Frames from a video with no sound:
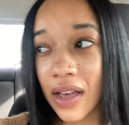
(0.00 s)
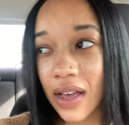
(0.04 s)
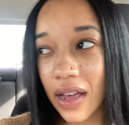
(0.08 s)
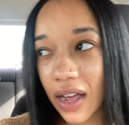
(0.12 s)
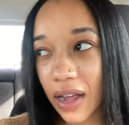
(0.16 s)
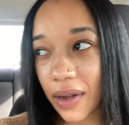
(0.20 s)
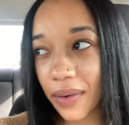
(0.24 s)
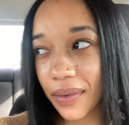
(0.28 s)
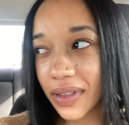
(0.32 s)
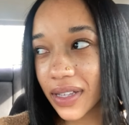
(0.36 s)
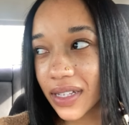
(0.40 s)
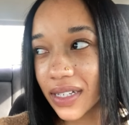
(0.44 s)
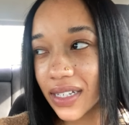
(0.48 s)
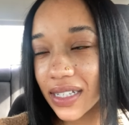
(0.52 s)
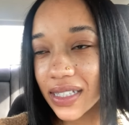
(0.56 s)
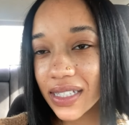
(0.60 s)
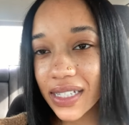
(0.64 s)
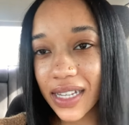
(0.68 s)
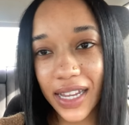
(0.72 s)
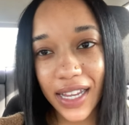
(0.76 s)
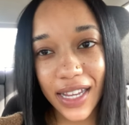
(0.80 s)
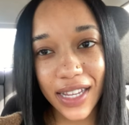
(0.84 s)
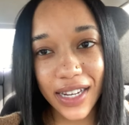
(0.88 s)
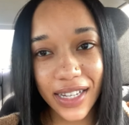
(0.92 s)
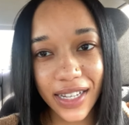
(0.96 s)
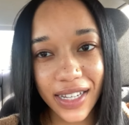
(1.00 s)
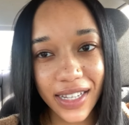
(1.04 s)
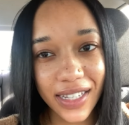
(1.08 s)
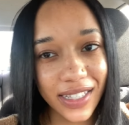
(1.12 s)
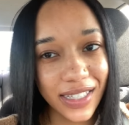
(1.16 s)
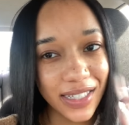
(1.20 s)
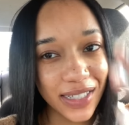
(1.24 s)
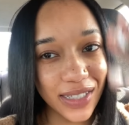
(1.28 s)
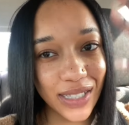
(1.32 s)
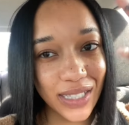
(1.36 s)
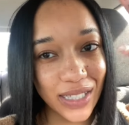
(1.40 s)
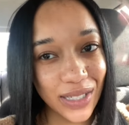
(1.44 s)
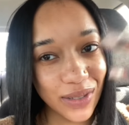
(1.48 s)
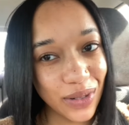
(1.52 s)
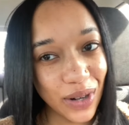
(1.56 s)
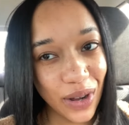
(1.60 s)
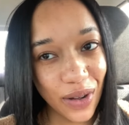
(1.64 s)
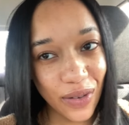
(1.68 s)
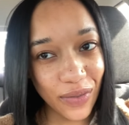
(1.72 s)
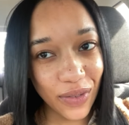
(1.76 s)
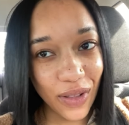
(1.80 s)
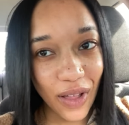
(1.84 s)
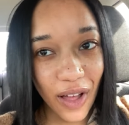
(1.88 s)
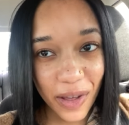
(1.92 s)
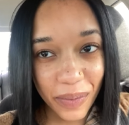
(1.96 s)
I really need to edit because, you know,
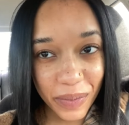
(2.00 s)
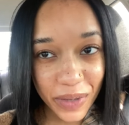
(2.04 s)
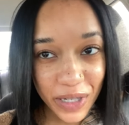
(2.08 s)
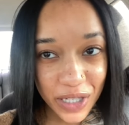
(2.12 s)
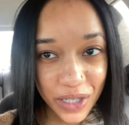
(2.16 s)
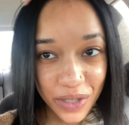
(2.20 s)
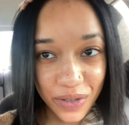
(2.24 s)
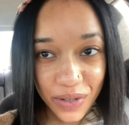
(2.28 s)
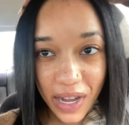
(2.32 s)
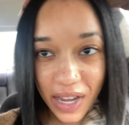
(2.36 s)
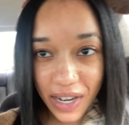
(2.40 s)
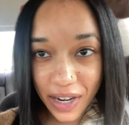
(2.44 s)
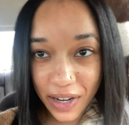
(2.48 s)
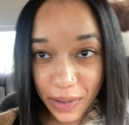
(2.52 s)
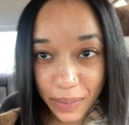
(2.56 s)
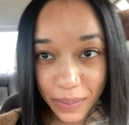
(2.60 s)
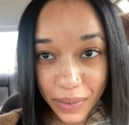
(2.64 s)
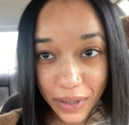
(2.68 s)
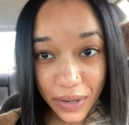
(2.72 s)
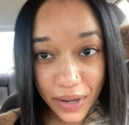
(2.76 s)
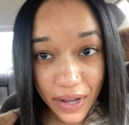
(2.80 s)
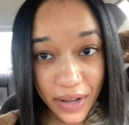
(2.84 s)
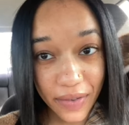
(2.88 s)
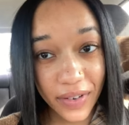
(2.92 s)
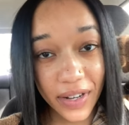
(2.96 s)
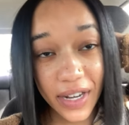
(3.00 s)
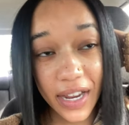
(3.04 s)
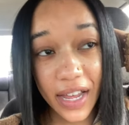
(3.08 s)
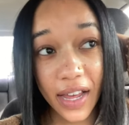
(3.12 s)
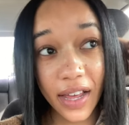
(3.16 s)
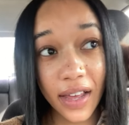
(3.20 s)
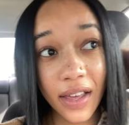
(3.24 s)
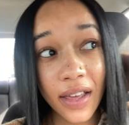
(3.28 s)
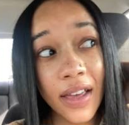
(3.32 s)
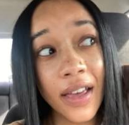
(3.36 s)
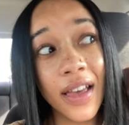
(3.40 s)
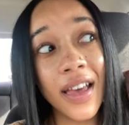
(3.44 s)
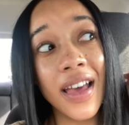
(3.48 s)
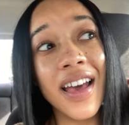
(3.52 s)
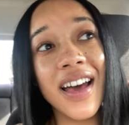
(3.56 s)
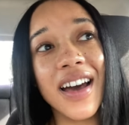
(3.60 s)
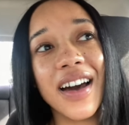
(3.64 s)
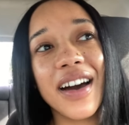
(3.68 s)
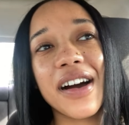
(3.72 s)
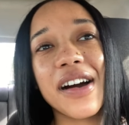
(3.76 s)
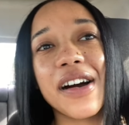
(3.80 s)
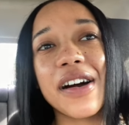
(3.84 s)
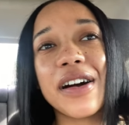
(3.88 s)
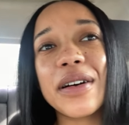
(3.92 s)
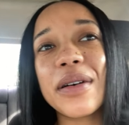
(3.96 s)
Vlogmas, you gotta upload every day.
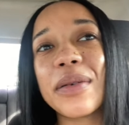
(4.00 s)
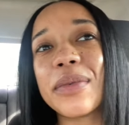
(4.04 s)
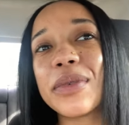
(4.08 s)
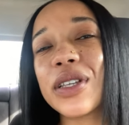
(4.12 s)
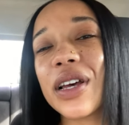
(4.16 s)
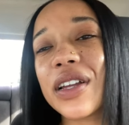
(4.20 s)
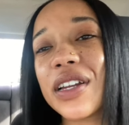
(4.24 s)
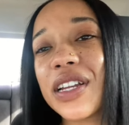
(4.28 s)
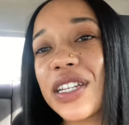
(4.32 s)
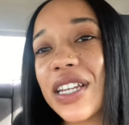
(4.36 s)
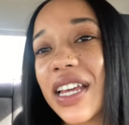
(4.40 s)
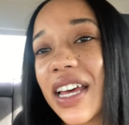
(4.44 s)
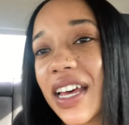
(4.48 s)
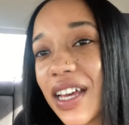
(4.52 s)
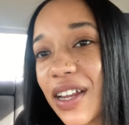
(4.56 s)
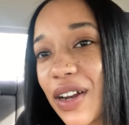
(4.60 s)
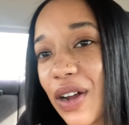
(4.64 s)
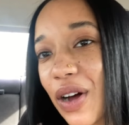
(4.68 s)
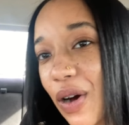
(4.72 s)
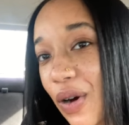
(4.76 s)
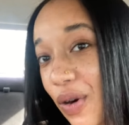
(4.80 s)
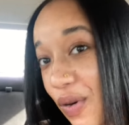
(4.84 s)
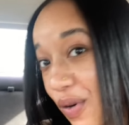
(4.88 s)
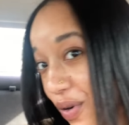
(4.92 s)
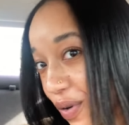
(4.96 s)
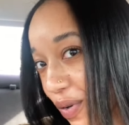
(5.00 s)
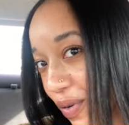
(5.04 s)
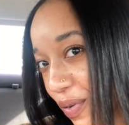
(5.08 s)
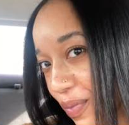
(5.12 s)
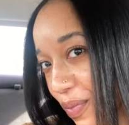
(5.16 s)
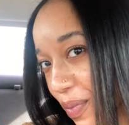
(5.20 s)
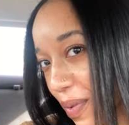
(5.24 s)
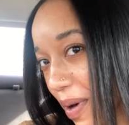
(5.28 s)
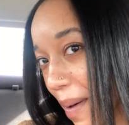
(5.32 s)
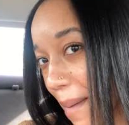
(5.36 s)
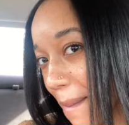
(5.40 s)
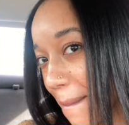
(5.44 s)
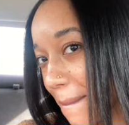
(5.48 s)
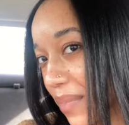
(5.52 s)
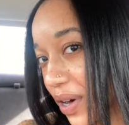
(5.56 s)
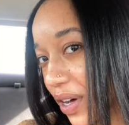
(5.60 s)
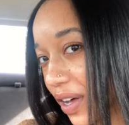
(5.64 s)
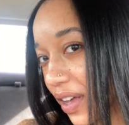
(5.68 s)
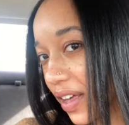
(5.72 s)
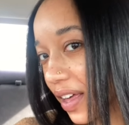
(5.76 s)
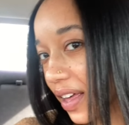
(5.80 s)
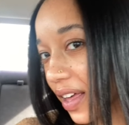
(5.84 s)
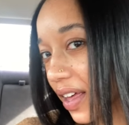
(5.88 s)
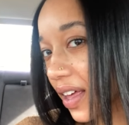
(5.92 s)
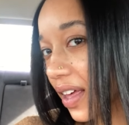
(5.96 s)
Um, so I need to head home.
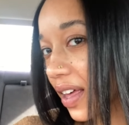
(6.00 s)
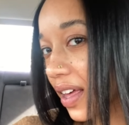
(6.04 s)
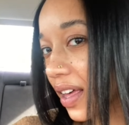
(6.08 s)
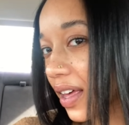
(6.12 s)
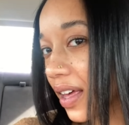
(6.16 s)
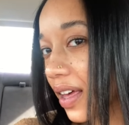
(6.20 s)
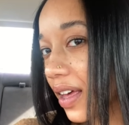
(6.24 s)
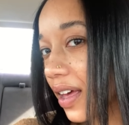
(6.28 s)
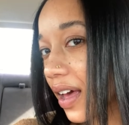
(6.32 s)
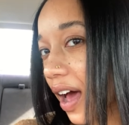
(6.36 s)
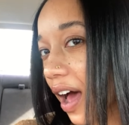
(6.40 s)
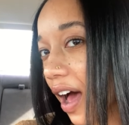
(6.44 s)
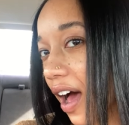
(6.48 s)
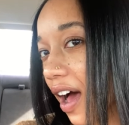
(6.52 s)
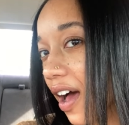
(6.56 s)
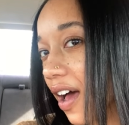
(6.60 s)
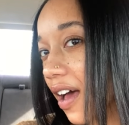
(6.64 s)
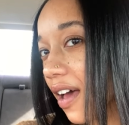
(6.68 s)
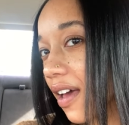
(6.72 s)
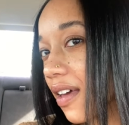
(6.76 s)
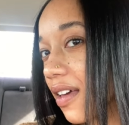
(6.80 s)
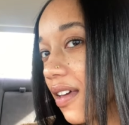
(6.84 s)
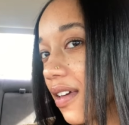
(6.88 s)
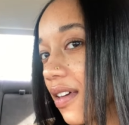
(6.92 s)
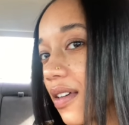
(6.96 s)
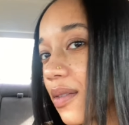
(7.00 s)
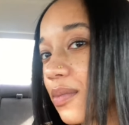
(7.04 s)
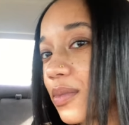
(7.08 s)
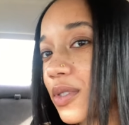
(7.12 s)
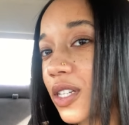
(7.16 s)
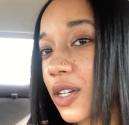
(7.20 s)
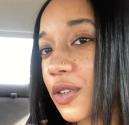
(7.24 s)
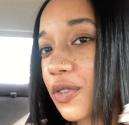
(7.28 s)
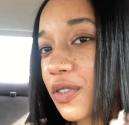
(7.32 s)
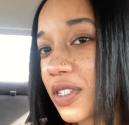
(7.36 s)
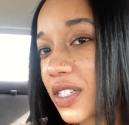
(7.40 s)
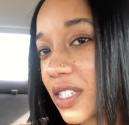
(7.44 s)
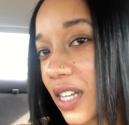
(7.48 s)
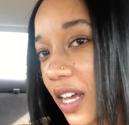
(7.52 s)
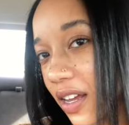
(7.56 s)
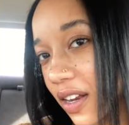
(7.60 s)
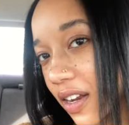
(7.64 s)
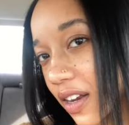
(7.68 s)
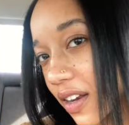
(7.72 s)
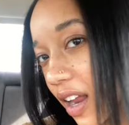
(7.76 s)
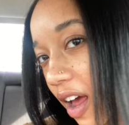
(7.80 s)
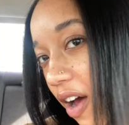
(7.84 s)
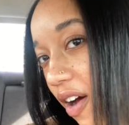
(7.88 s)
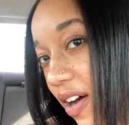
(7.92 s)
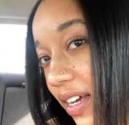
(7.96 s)
But I am so
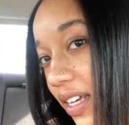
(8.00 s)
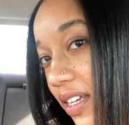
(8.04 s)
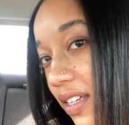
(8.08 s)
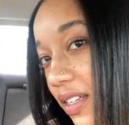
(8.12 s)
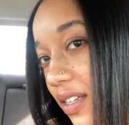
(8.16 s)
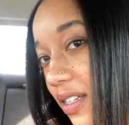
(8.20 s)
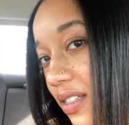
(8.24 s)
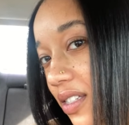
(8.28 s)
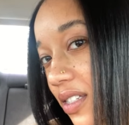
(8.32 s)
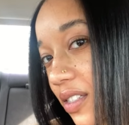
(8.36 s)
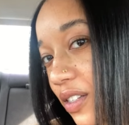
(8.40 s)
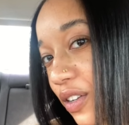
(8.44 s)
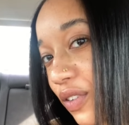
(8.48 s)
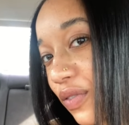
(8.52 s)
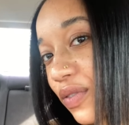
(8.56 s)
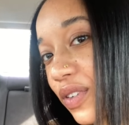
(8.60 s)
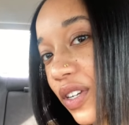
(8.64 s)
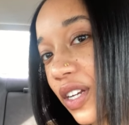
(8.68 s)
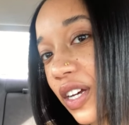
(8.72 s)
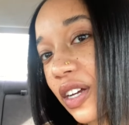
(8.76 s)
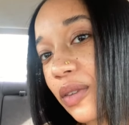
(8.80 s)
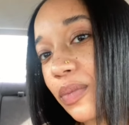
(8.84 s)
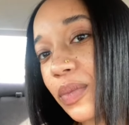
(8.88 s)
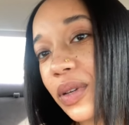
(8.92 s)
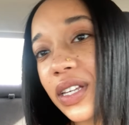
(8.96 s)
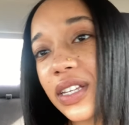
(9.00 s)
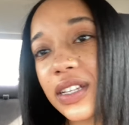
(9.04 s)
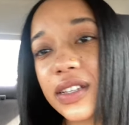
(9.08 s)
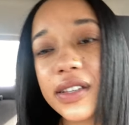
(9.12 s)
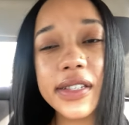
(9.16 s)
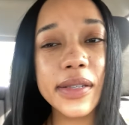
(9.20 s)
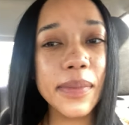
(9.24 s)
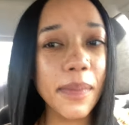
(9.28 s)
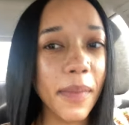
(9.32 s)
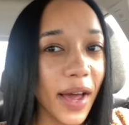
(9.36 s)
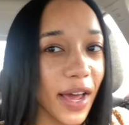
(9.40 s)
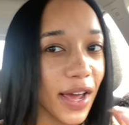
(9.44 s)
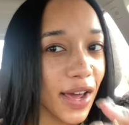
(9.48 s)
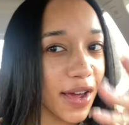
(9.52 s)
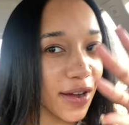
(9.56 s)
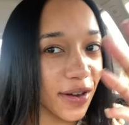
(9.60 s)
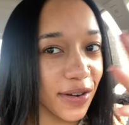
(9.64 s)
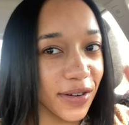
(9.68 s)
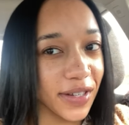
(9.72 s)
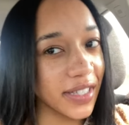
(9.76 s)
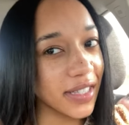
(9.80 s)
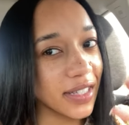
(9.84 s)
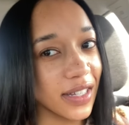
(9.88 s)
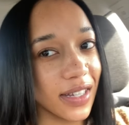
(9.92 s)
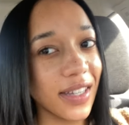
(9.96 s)
excited. Now I can get stuff done because my hair
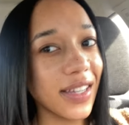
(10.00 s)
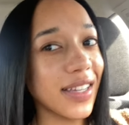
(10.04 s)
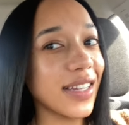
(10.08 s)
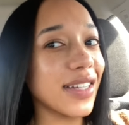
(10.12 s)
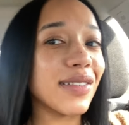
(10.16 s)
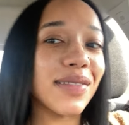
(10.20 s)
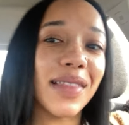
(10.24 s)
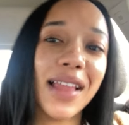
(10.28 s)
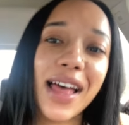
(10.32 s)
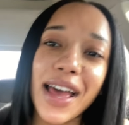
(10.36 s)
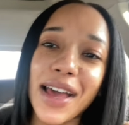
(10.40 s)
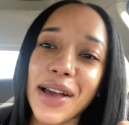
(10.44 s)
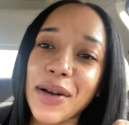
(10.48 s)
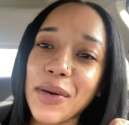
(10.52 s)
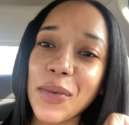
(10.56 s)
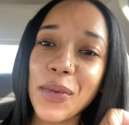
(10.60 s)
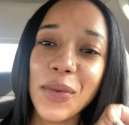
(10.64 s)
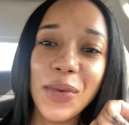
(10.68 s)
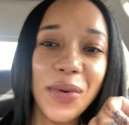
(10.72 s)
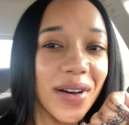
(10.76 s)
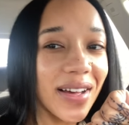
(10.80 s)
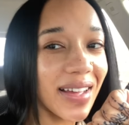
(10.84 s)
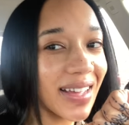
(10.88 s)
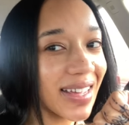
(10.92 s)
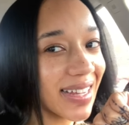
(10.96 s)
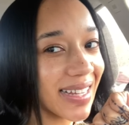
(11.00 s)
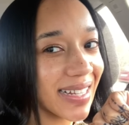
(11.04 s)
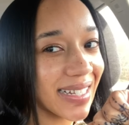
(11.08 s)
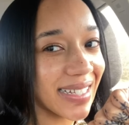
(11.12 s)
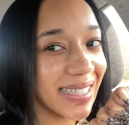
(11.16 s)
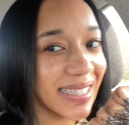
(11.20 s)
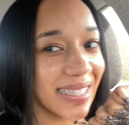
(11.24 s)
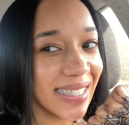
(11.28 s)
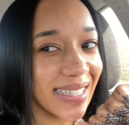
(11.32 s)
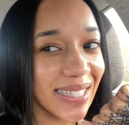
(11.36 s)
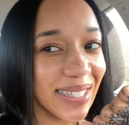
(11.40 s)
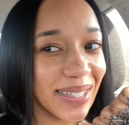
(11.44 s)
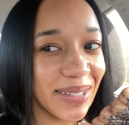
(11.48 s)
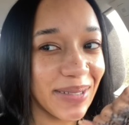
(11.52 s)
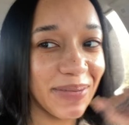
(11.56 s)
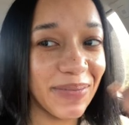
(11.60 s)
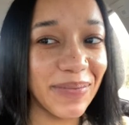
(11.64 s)
is done. Like, what?